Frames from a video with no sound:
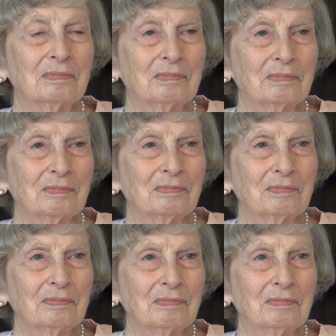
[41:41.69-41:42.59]
each
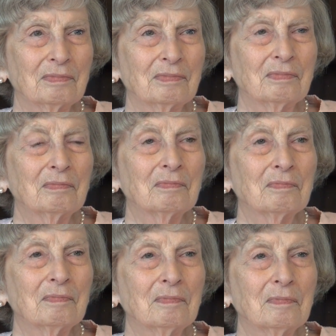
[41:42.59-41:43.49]
different type of
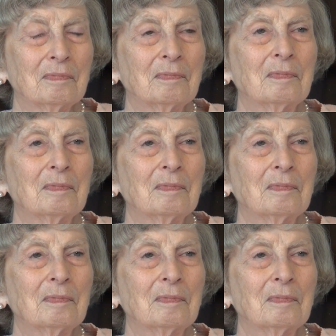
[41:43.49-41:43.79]
member.